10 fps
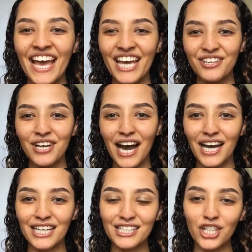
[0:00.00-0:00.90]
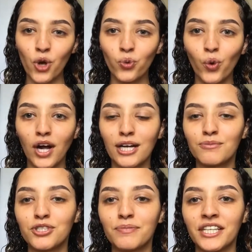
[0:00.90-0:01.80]
Hey guys,
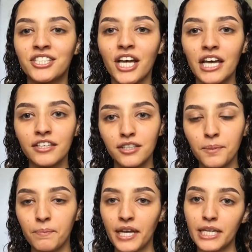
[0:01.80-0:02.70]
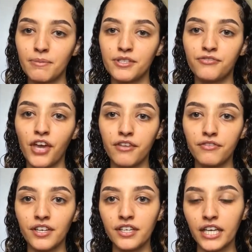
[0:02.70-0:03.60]
welcome to my channel. My name is
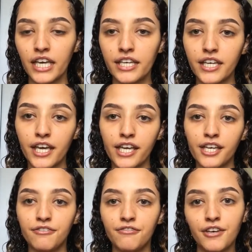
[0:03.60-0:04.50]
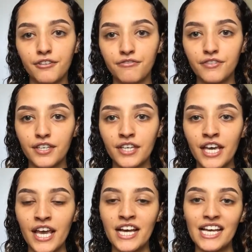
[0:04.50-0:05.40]
Faven, aka Fevy,
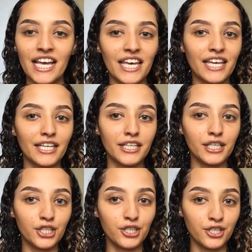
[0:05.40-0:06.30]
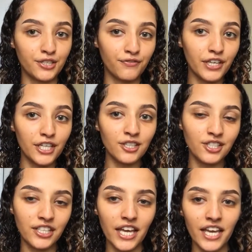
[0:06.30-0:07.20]
and in this video
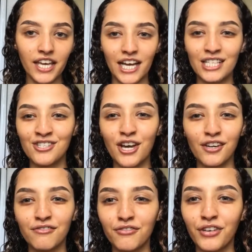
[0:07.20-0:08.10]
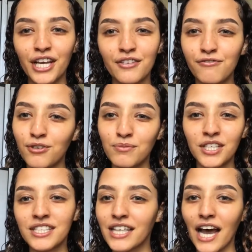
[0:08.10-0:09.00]
today, as you have read from
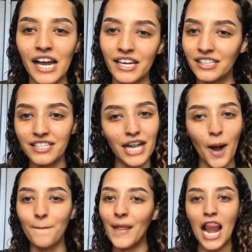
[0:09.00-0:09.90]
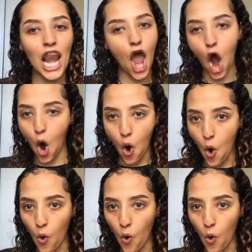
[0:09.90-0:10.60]
the title down below,